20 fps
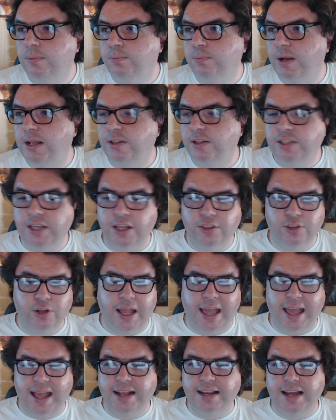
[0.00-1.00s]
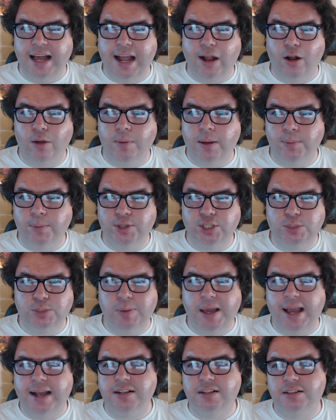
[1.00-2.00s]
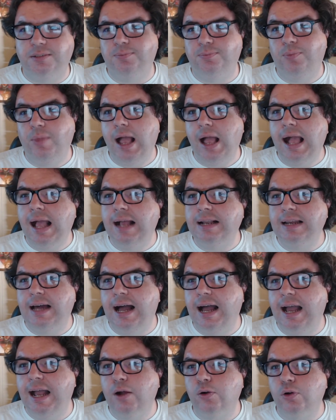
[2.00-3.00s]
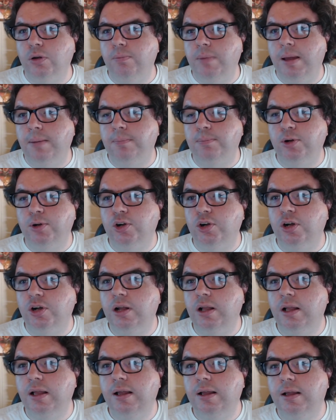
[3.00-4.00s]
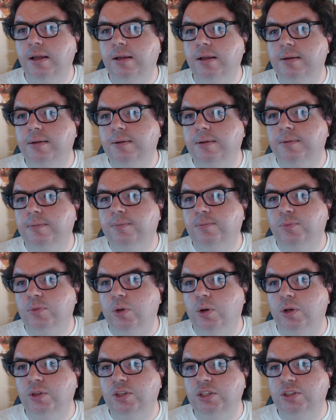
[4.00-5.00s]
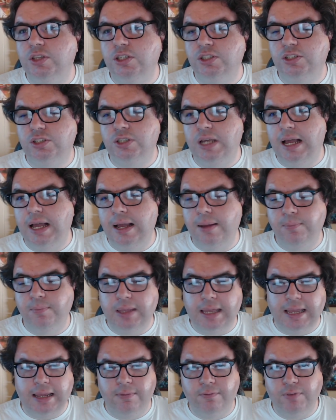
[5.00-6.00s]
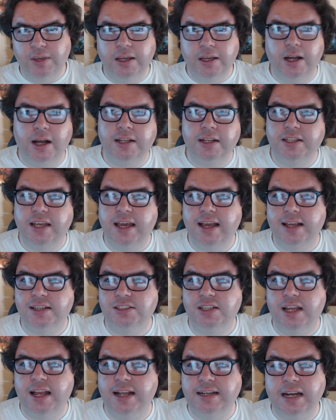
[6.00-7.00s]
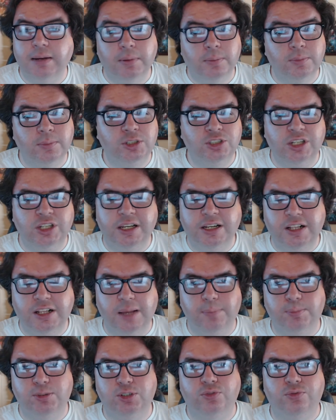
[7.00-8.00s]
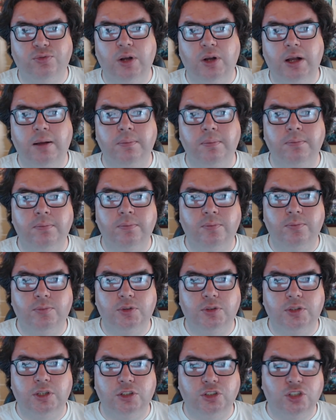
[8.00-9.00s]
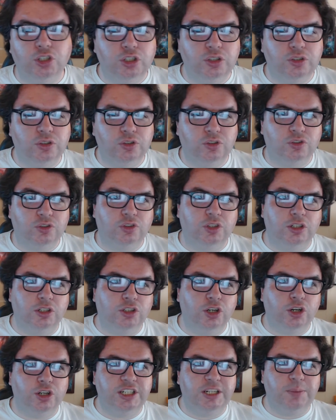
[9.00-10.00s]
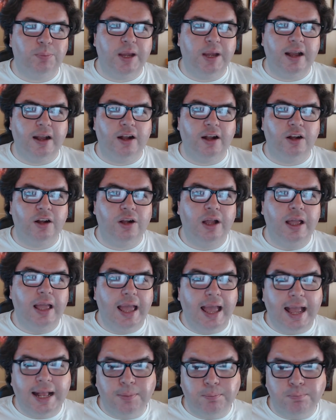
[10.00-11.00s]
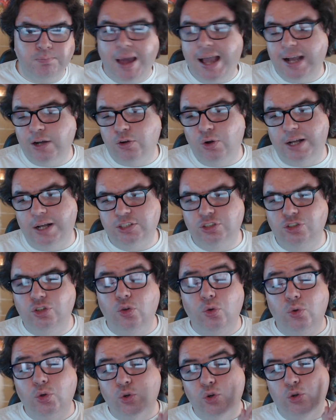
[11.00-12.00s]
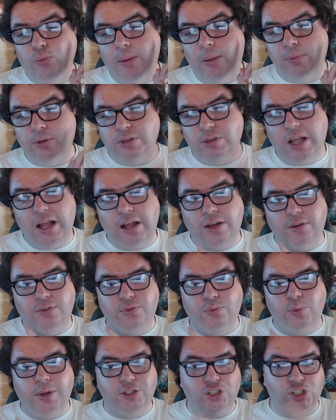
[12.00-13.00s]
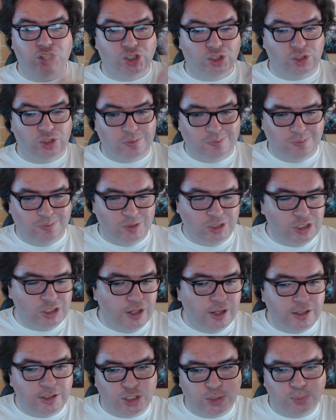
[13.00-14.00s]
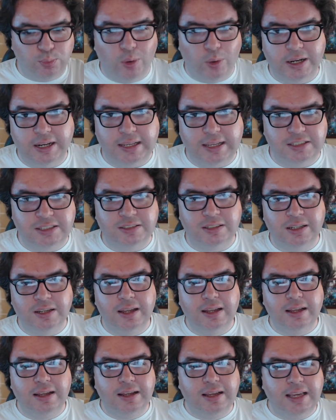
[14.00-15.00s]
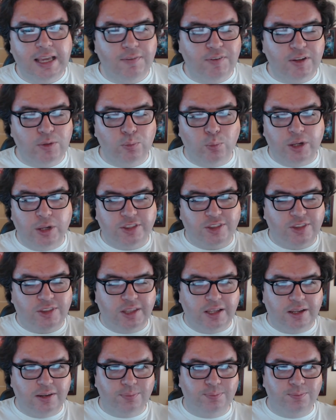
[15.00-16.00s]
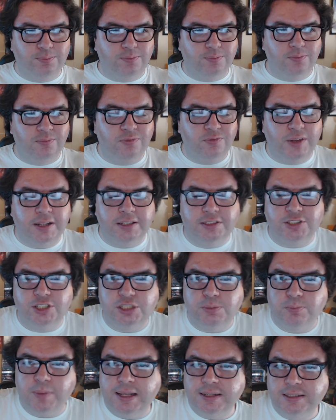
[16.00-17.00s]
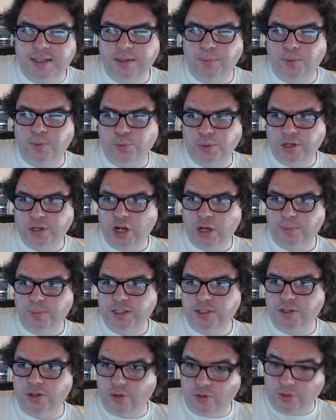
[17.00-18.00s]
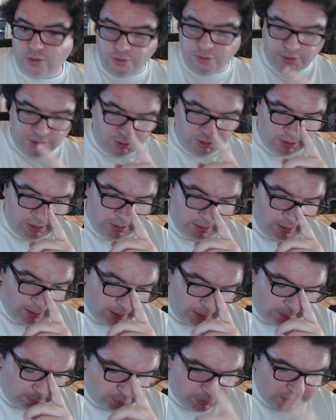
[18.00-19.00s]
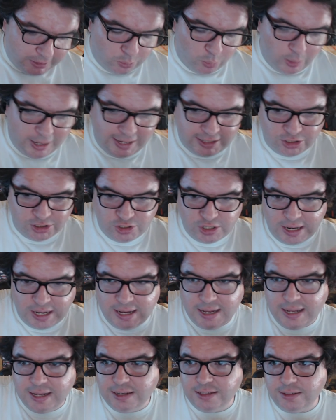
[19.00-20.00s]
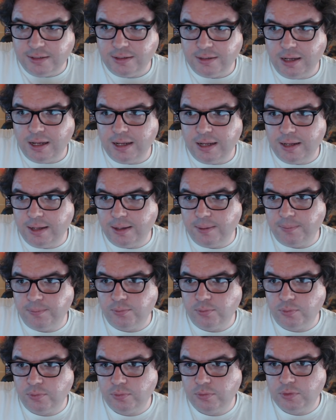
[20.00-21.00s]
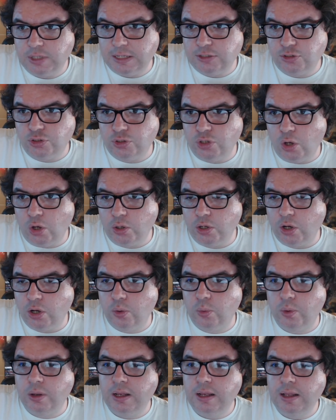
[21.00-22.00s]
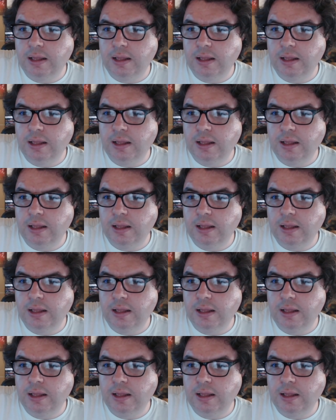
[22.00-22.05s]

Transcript: but on the other hand, I remember this panel, and I remember or this um, AMV contest, and I remember seeing clips from the Dirt the Dirty Pair, and Macross Do You Remember Love, which still at this point has, even with the fences mending between Harmony Gold and Big West and Tatsunoko,